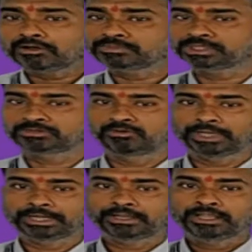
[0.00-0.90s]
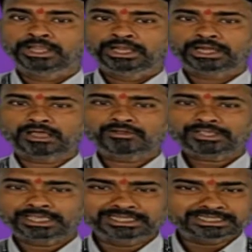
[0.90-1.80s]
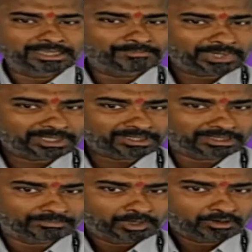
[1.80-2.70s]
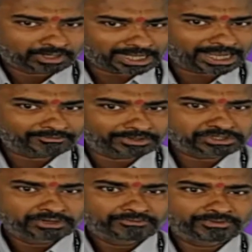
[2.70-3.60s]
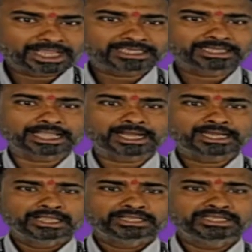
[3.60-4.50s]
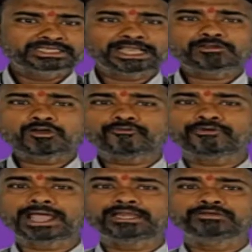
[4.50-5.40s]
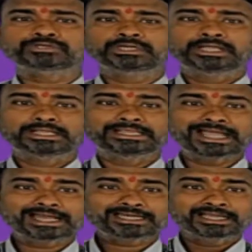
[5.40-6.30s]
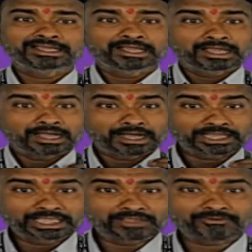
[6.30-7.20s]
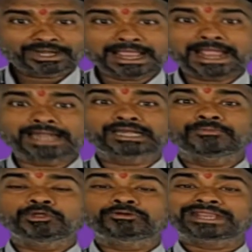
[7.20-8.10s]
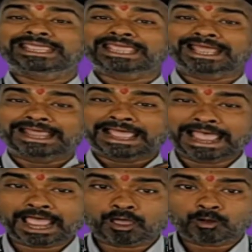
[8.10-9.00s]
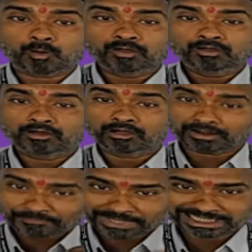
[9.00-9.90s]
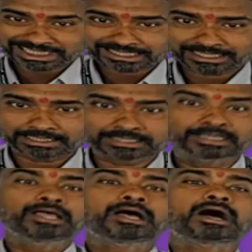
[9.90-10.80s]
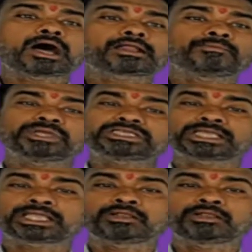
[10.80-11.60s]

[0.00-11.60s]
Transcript: this domain? Now, in the simple term or language, we can say that the set of values that a given attribute can have or possesses are basically